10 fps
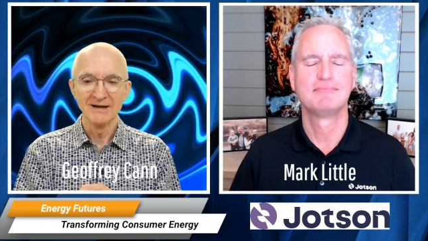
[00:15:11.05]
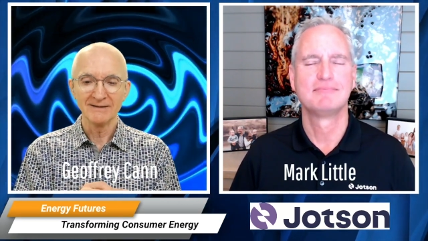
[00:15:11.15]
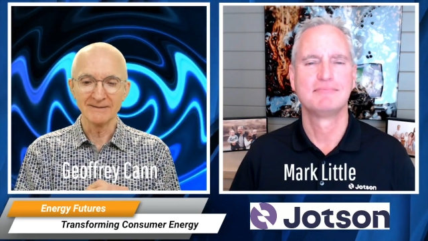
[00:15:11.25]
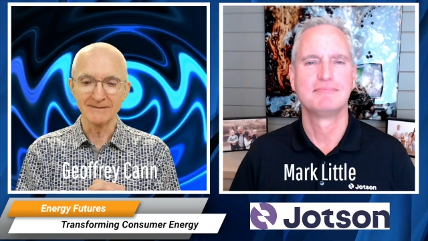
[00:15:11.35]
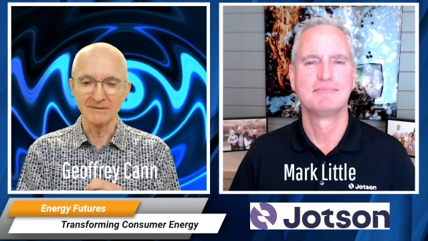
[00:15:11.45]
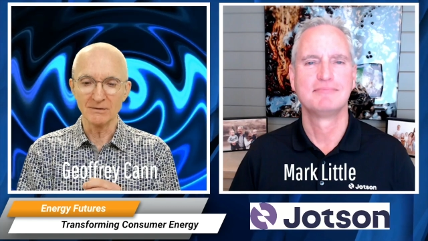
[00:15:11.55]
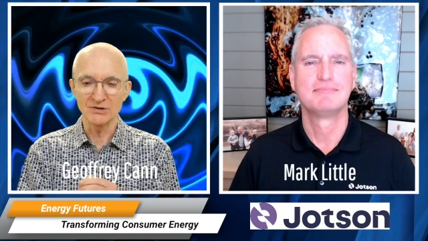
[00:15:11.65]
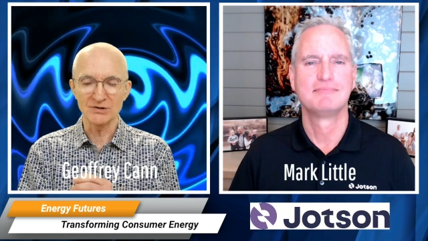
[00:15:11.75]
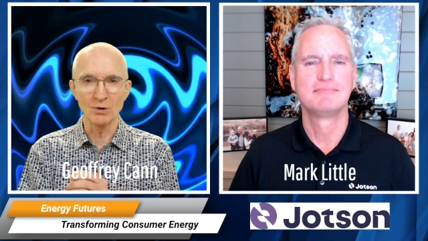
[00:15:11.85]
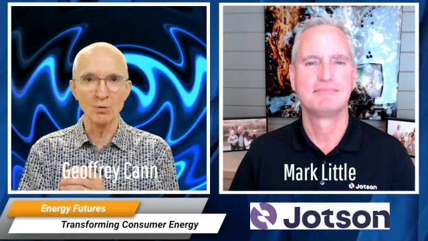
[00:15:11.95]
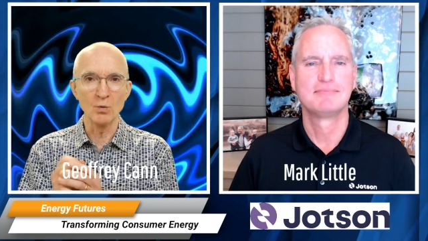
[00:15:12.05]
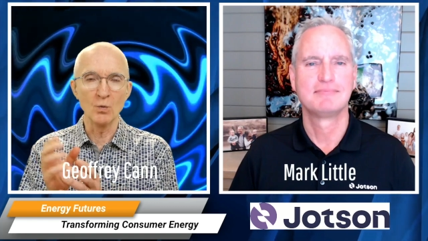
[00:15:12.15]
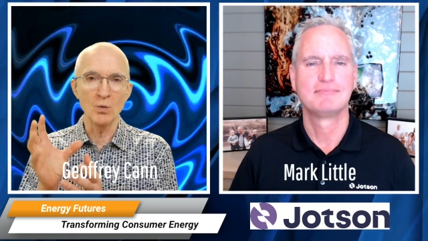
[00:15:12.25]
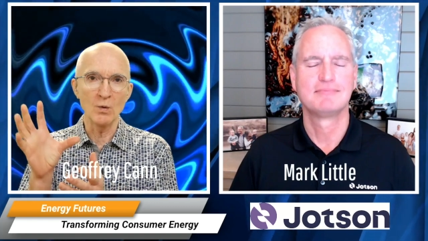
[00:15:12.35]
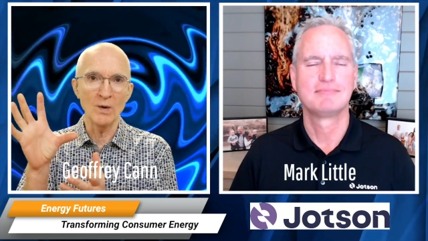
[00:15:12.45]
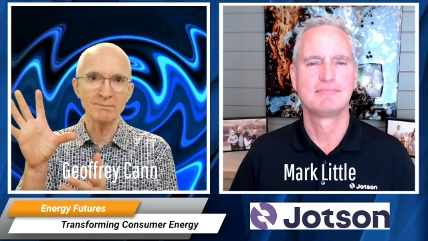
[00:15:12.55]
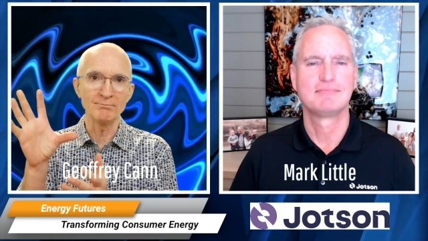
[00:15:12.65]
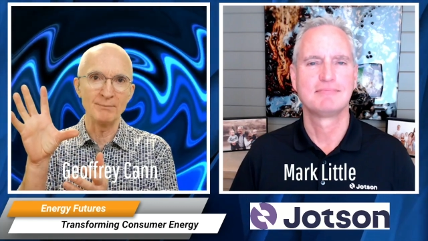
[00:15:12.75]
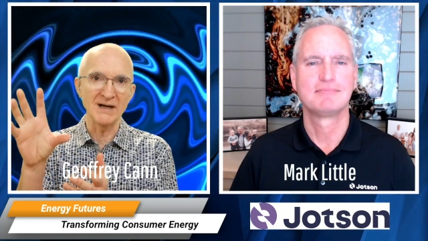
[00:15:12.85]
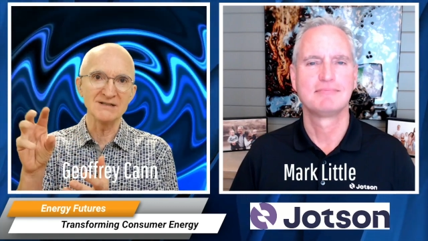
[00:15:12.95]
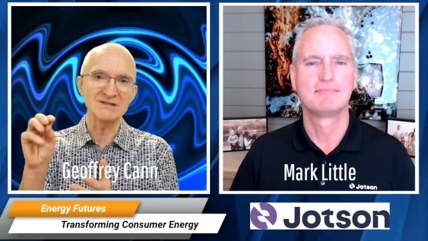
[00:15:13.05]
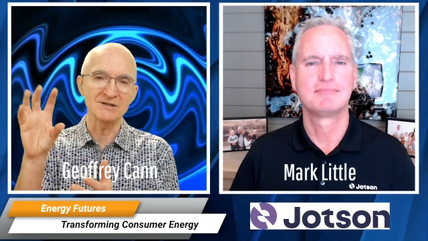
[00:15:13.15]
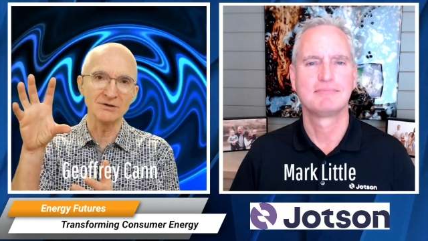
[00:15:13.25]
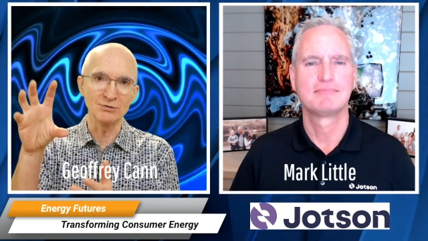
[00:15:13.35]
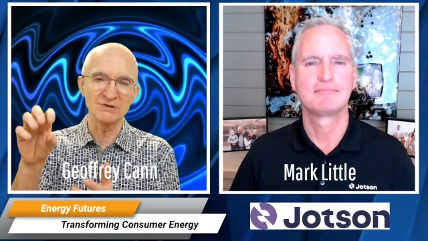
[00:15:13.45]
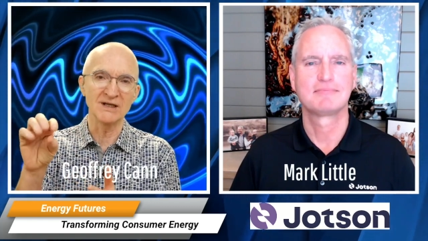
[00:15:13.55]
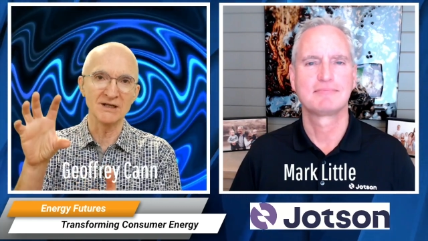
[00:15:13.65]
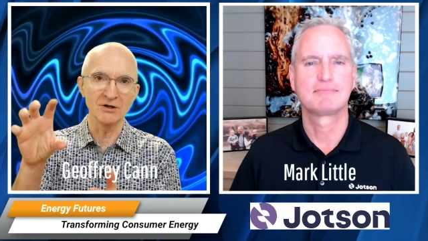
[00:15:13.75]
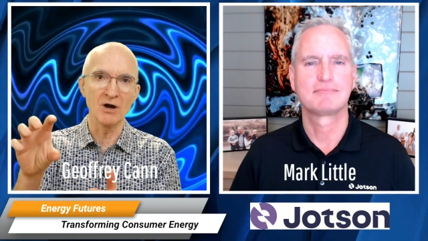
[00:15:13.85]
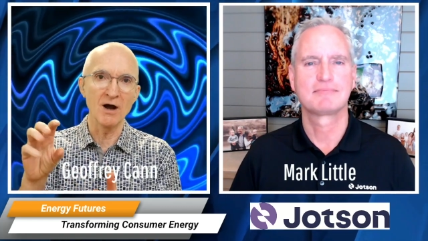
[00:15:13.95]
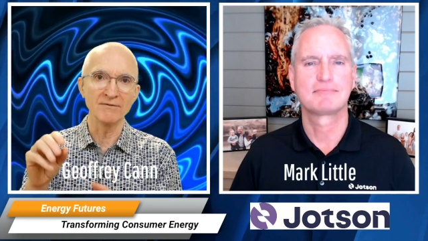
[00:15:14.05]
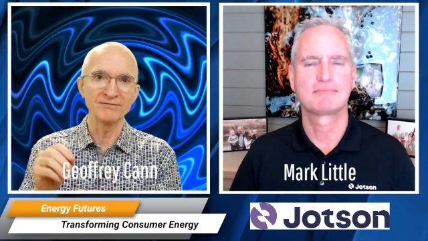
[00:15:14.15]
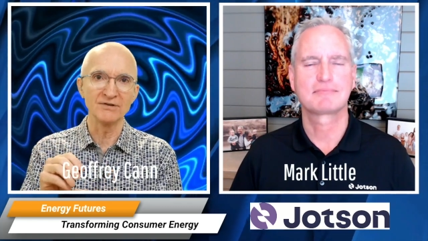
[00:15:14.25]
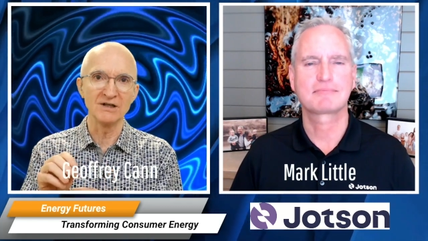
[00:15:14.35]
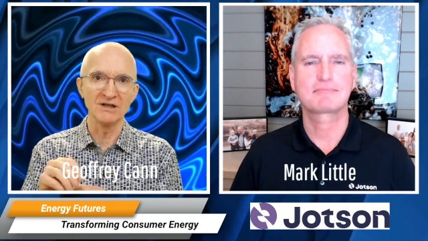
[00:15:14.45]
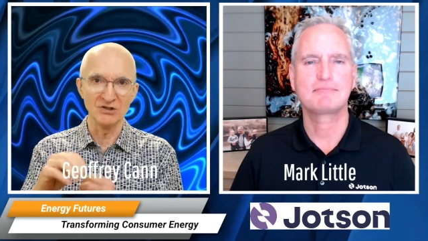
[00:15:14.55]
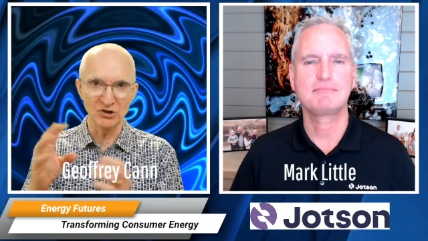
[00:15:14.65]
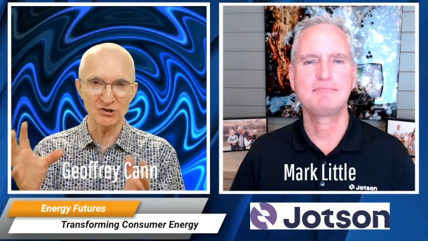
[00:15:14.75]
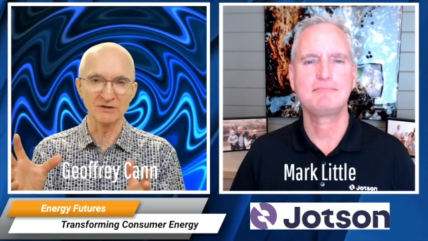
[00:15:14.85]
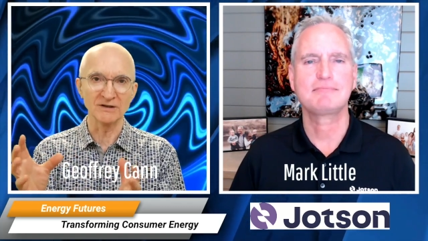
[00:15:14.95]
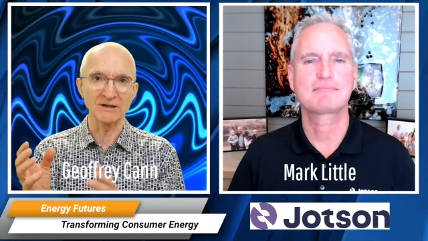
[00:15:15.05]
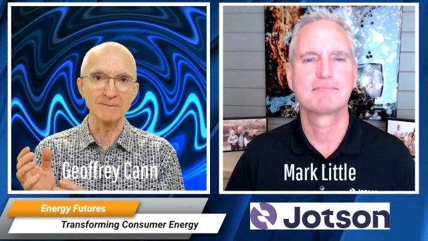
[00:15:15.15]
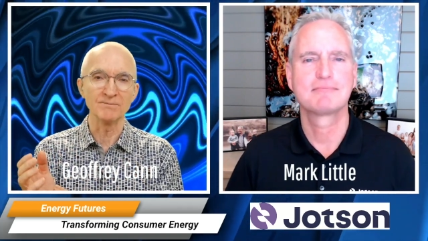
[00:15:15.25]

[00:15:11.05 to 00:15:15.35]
Speaker 1: Uh, so what bites are you taking off initially